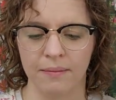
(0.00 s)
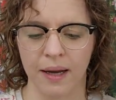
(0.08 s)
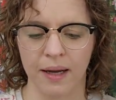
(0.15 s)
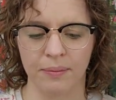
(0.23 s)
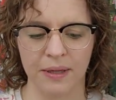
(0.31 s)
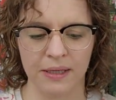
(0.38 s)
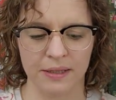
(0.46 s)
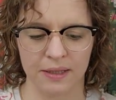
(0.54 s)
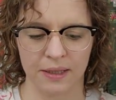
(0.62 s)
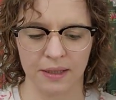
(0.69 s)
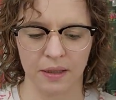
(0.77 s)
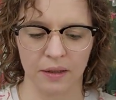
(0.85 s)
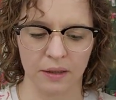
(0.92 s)
I pieced
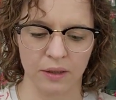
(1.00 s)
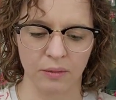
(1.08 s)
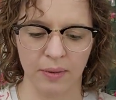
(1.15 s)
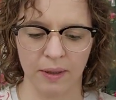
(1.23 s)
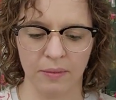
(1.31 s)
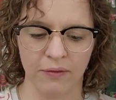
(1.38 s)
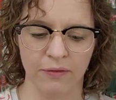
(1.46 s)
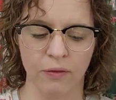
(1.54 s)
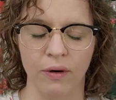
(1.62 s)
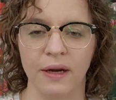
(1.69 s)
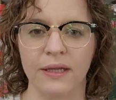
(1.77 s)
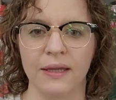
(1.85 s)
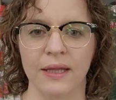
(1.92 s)
it a little bit
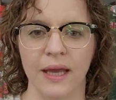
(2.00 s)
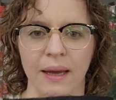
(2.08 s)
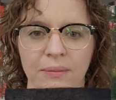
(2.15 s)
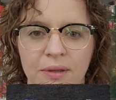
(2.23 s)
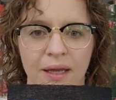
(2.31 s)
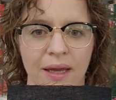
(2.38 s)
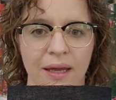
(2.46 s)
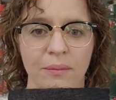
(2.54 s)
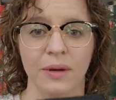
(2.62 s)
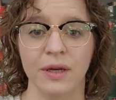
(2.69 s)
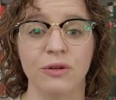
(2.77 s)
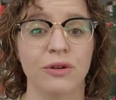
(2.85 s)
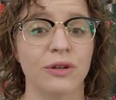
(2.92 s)
before I did the applique,
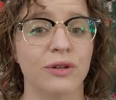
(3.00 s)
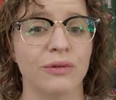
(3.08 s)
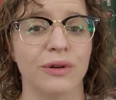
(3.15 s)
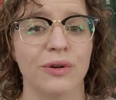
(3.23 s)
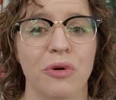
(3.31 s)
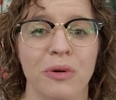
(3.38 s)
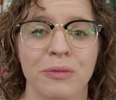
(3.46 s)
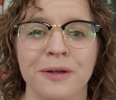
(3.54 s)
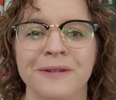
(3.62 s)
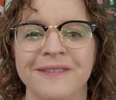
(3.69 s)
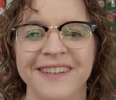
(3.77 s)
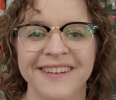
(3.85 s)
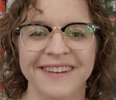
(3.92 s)
but you could do it normal.
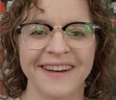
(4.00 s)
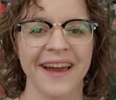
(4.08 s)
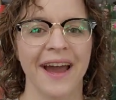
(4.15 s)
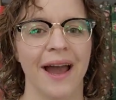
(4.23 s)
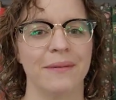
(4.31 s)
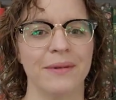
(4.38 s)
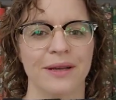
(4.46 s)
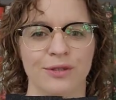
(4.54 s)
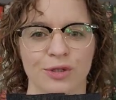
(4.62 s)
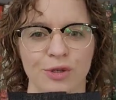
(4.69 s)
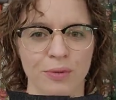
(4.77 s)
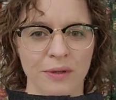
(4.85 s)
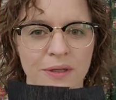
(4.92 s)
I'm not
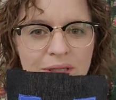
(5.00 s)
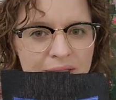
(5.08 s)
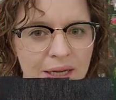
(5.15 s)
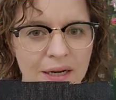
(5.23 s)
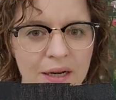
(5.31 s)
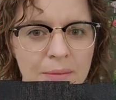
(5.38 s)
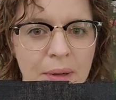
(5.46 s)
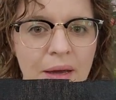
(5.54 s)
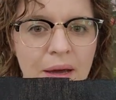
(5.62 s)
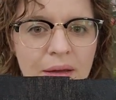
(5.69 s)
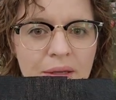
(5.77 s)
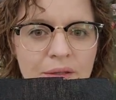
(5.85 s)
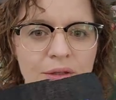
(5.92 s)
super excited about
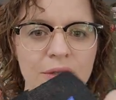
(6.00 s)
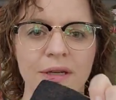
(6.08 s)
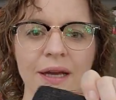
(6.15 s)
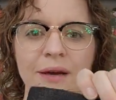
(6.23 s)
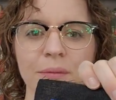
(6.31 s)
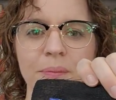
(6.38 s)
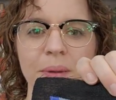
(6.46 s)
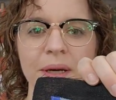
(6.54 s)
how that turned out,